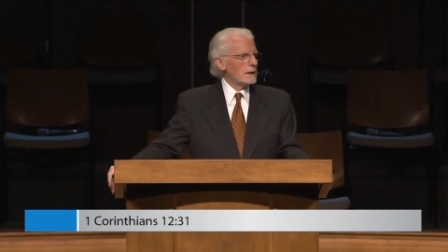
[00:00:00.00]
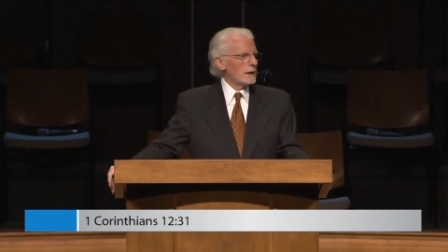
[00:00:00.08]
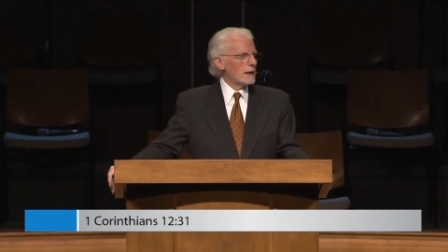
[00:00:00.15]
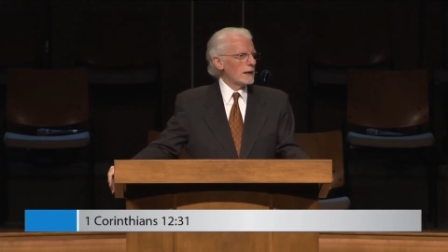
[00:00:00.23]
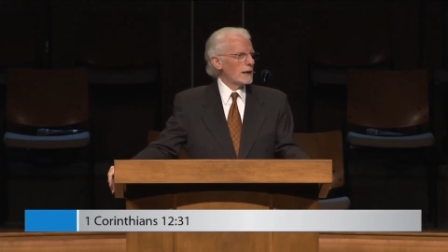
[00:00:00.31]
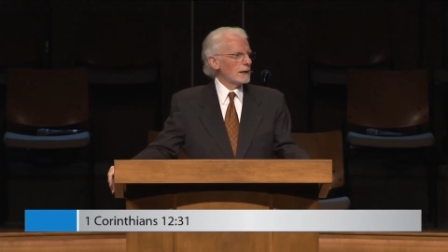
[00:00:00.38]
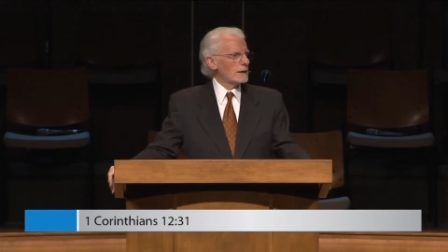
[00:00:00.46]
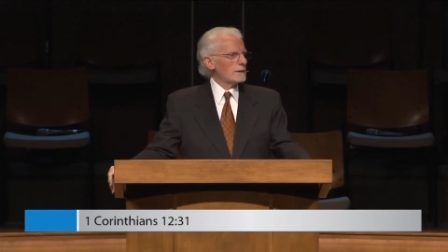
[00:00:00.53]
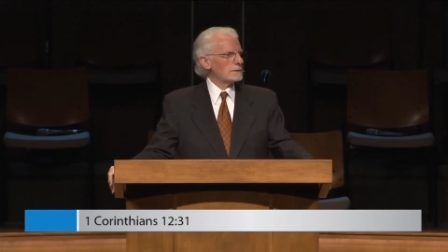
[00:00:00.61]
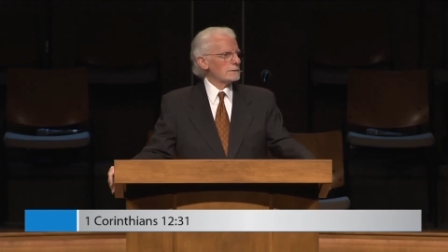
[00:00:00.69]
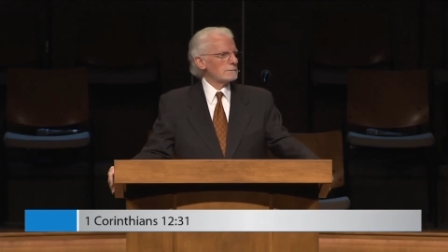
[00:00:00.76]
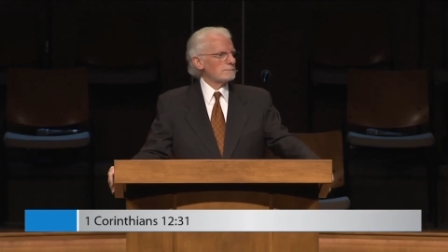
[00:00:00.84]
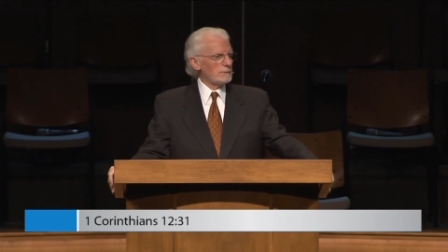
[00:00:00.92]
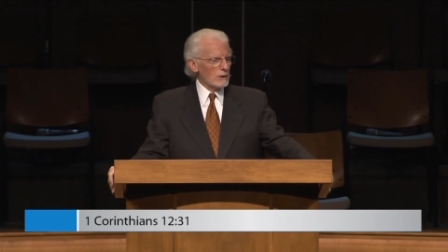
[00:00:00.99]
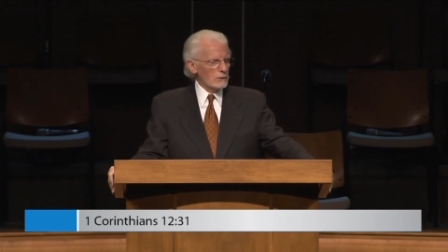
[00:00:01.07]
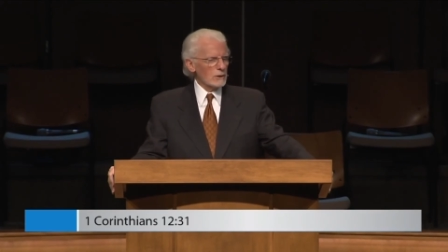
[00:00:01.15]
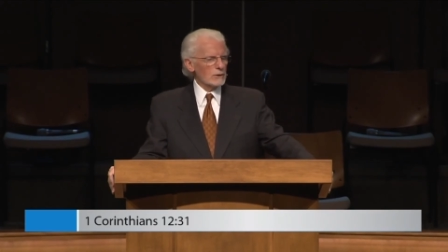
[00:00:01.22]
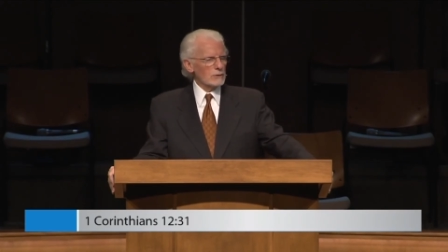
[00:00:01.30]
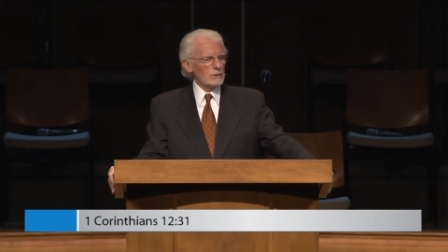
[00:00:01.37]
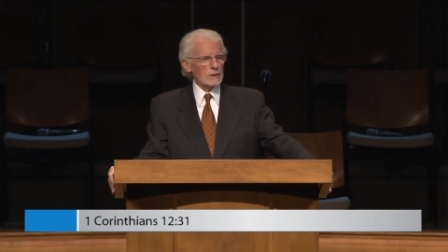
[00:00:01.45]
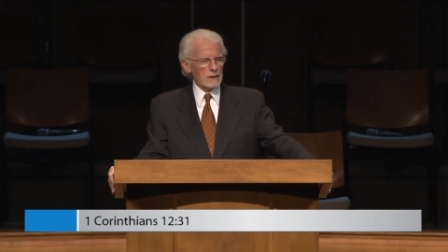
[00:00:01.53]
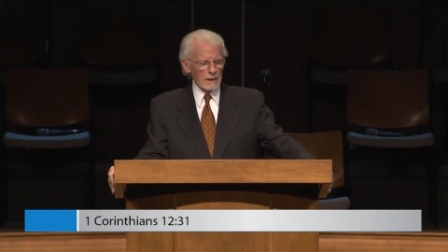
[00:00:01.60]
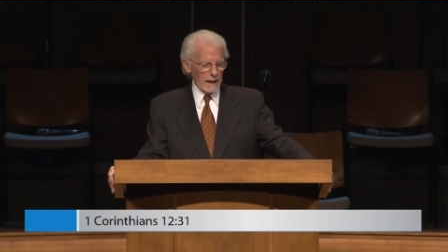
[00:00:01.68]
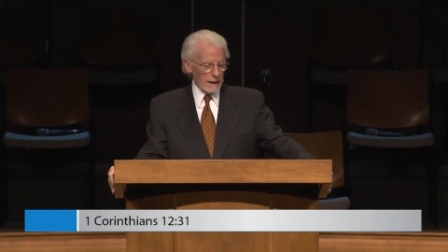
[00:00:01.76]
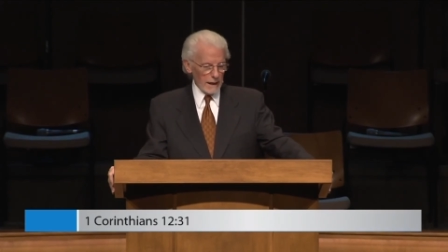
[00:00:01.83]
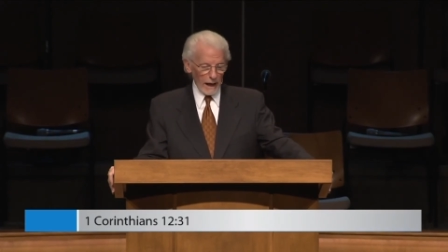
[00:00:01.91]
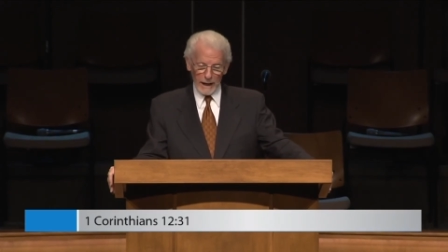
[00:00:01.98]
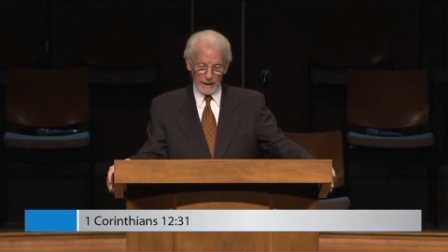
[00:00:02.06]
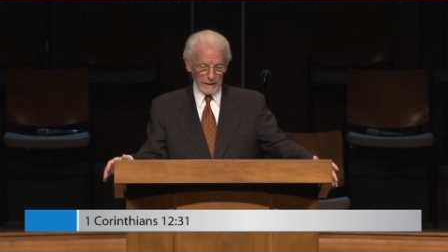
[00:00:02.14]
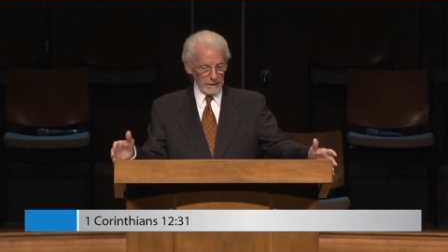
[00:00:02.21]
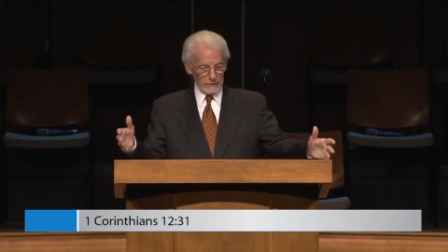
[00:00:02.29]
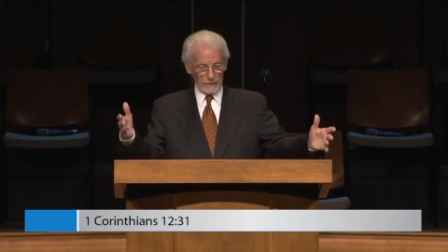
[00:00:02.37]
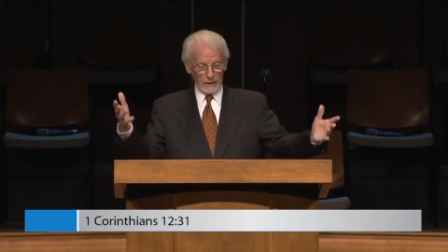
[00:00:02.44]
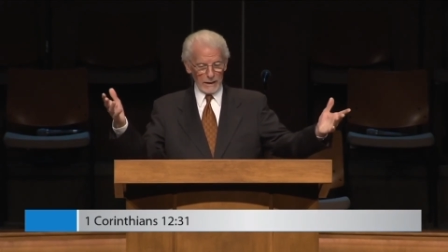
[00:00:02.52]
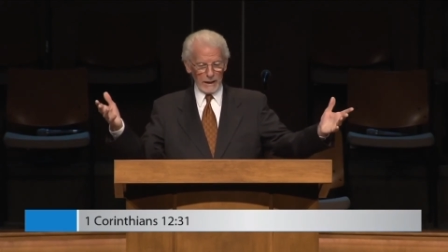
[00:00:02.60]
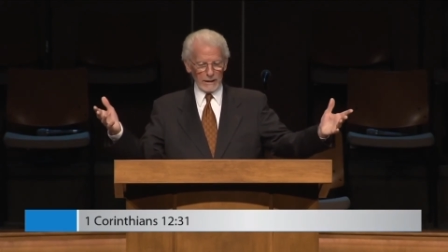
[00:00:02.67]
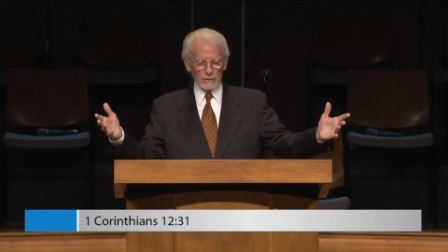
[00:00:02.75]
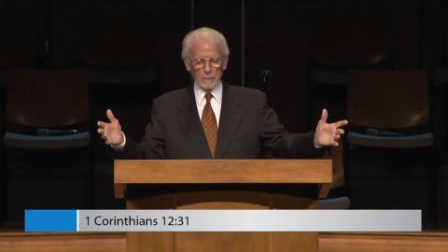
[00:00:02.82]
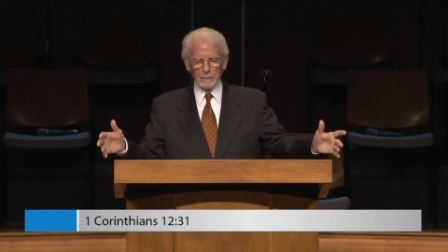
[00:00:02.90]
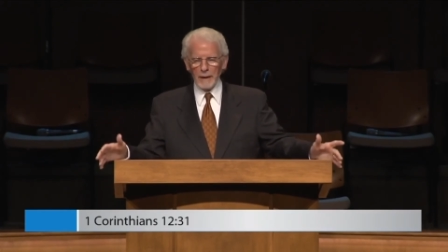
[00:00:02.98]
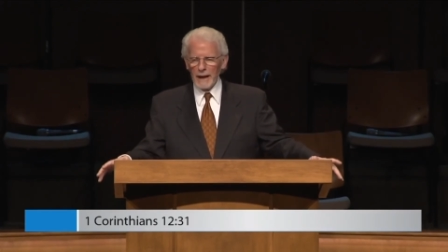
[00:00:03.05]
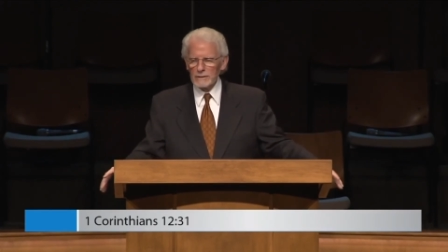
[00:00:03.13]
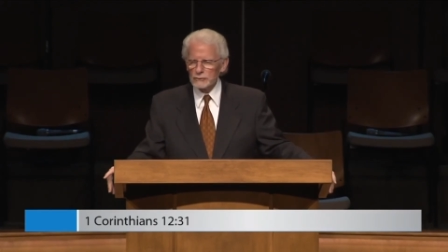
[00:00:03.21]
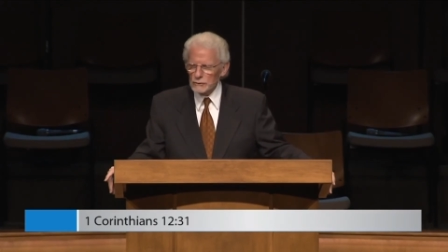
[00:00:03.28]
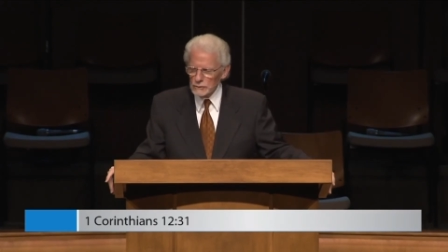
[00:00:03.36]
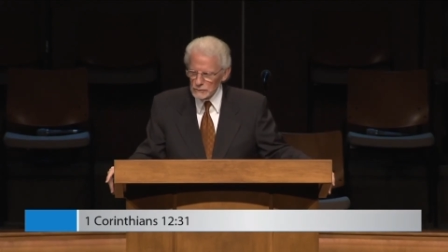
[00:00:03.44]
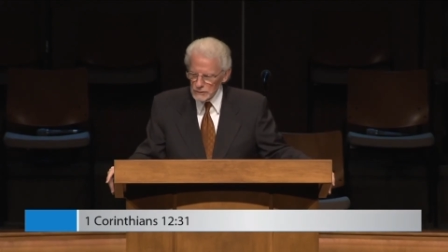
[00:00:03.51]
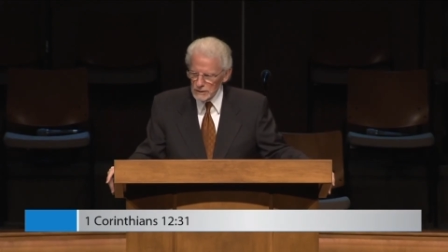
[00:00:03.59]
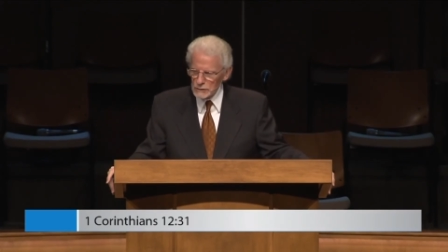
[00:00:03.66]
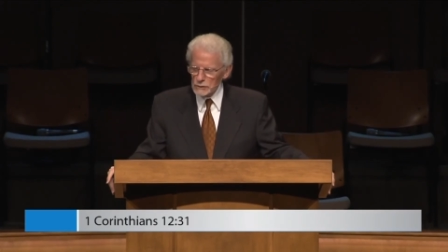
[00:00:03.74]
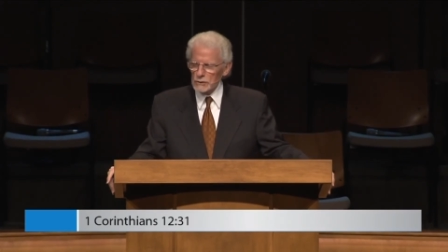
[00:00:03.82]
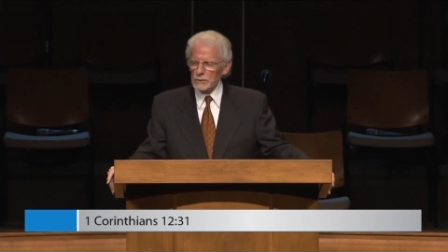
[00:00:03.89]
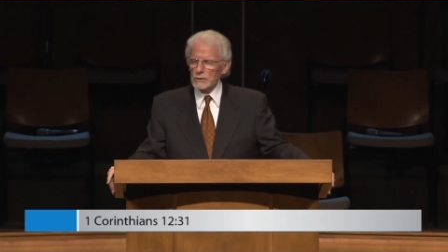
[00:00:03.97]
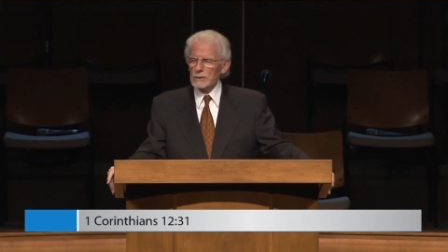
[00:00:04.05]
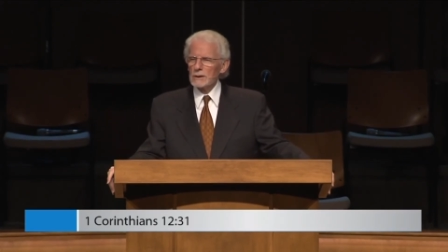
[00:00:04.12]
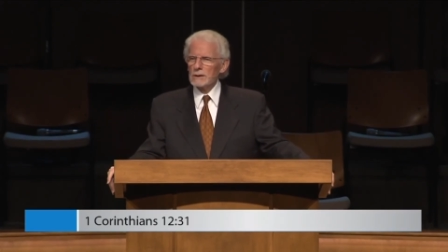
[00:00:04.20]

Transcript: uh, focus today. I get that as a pastor teacher,